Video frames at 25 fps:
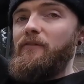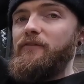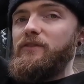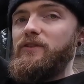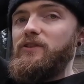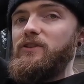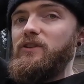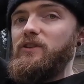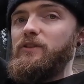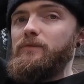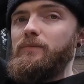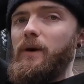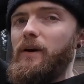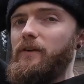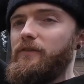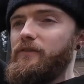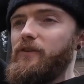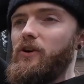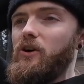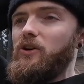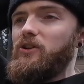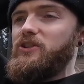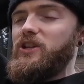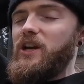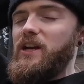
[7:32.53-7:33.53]
for shoes, but I've
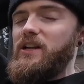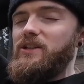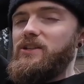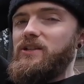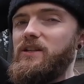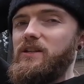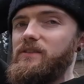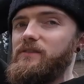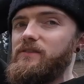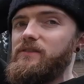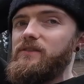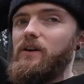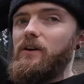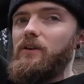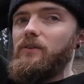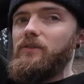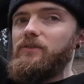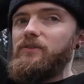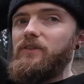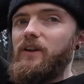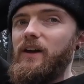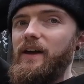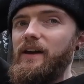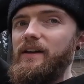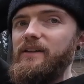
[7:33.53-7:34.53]
got to change the
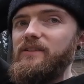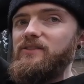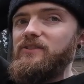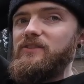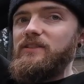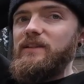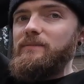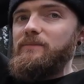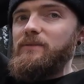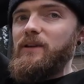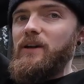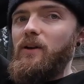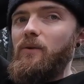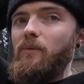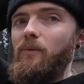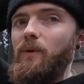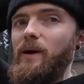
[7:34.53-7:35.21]
insoles. Like it just seems like a